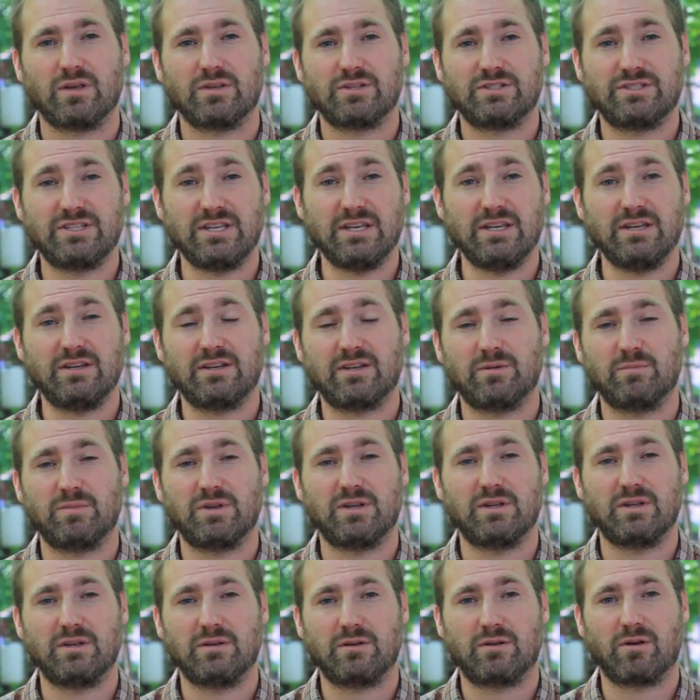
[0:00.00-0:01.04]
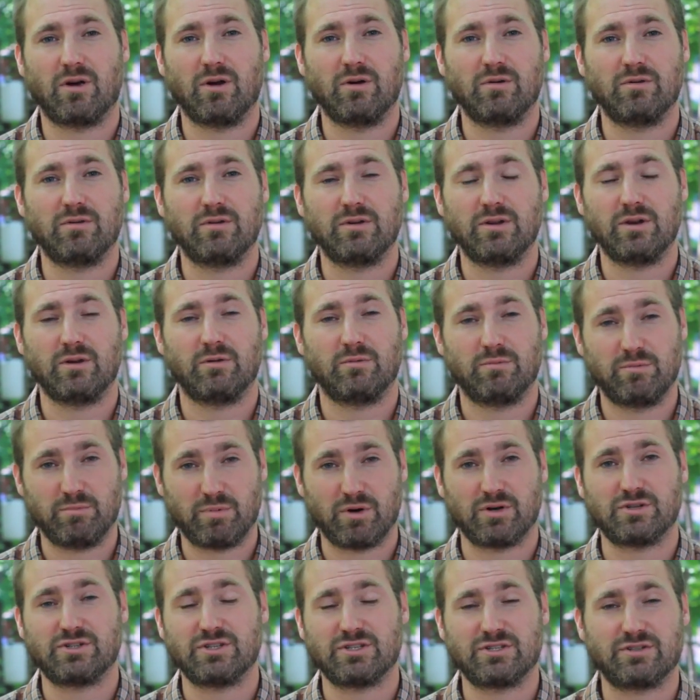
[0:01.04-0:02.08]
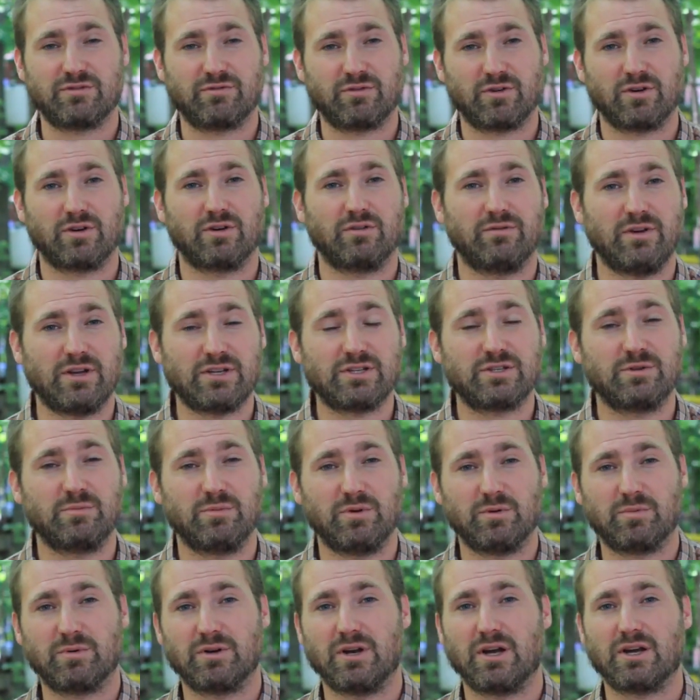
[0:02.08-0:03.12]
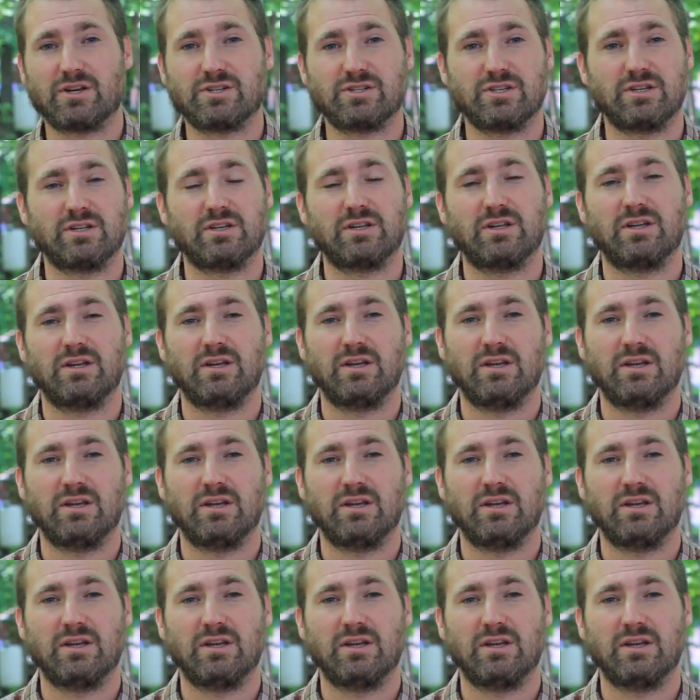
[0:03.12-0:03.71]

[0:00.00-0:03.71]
seed can be grown, you know, purchased for vegetable production